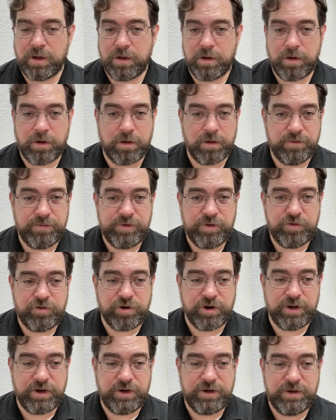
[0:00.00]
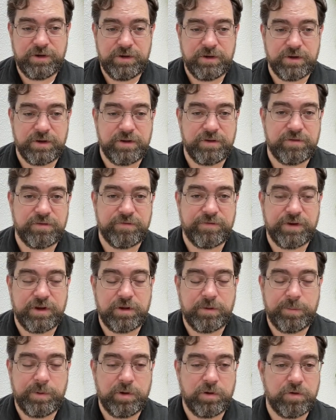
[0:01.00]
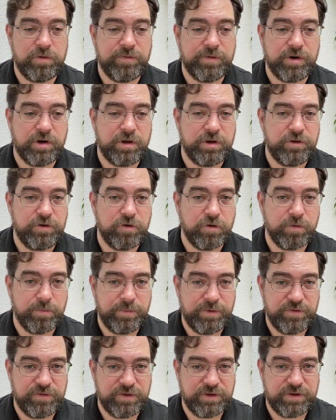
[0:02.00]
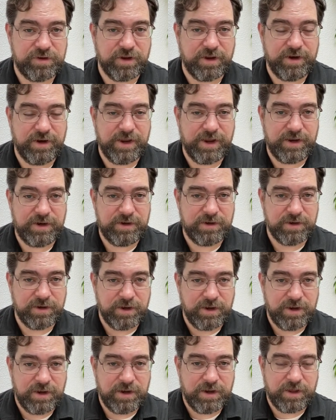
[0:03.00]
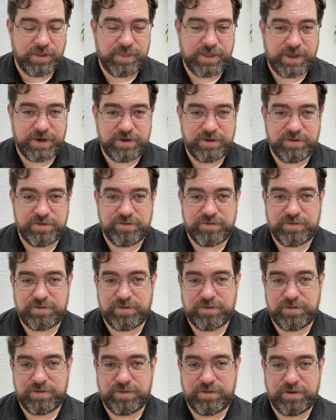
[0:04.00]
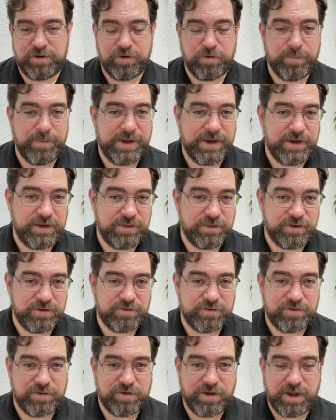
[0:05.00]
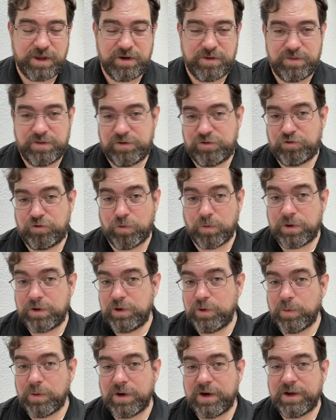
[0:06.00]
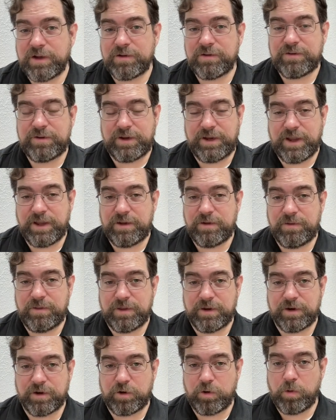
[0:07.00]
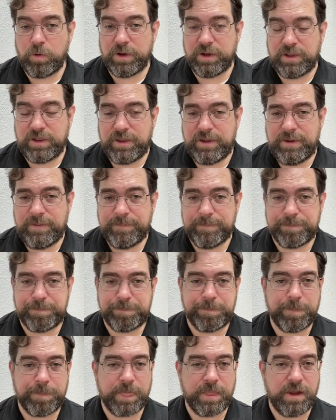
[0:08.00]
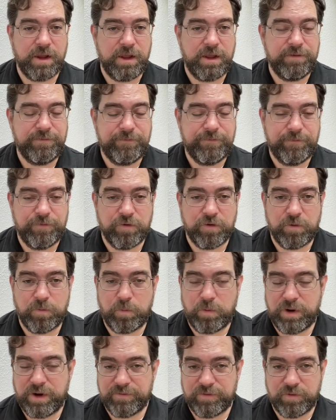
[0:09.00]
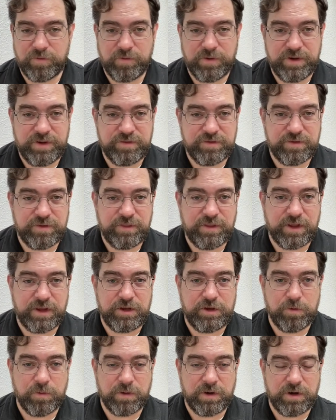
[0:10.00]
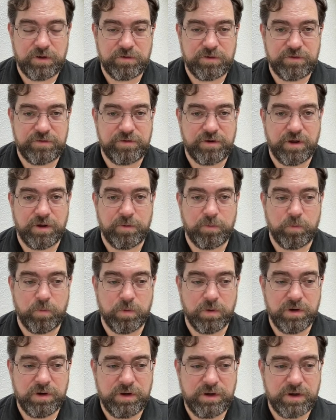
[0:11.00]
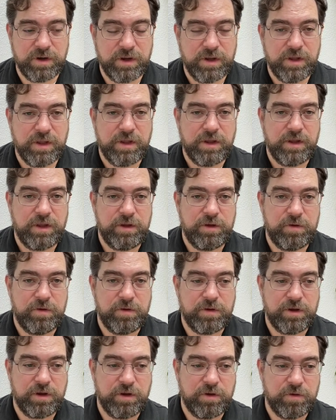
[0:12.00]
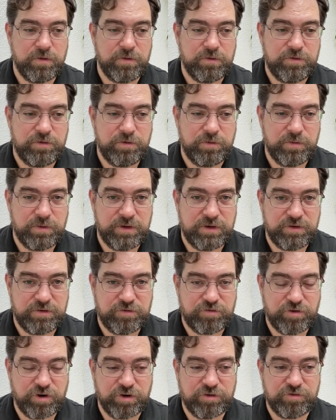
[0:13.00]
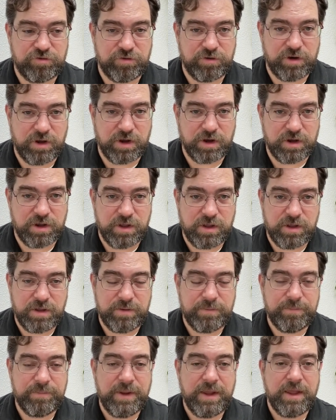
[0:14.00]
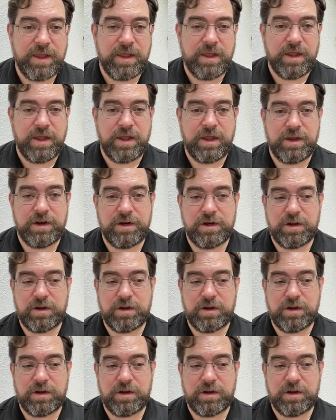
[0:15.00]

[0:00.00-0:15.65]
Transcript: All of your training is available over on UreMusic.net. That is the domain that's kind of the short URL to get you there quickly. If for whatever reason that URL does not work, you can go to Instructor.com and